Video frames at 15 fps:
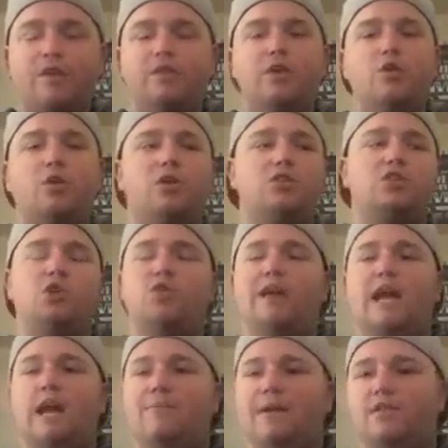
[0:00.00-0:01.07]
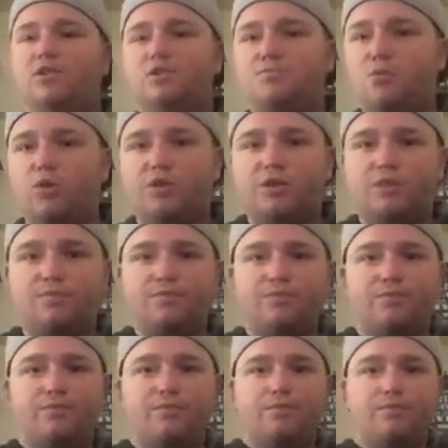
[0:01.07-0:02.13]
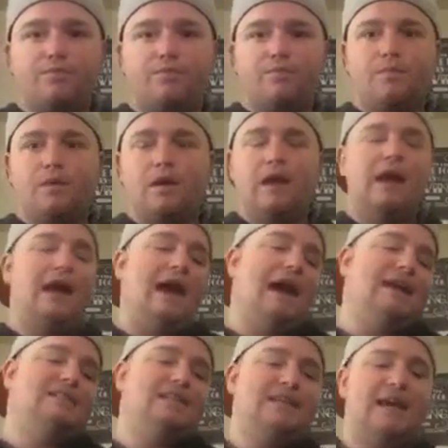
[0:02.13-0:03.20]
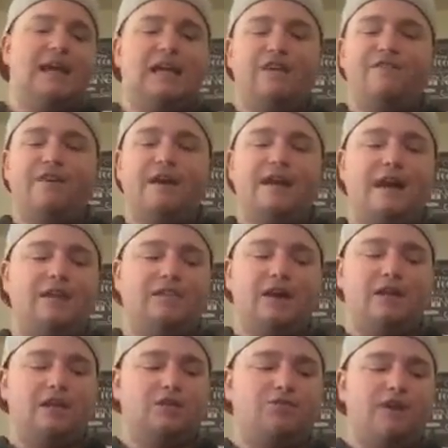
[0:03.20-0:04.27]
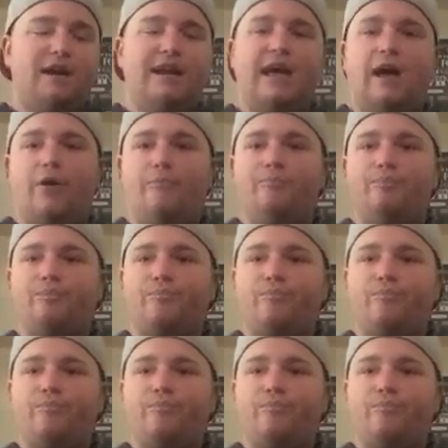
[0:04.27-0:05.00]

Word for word: New Yorkers don't care about their sports. As a Yankee fan, I'll tell you this right now.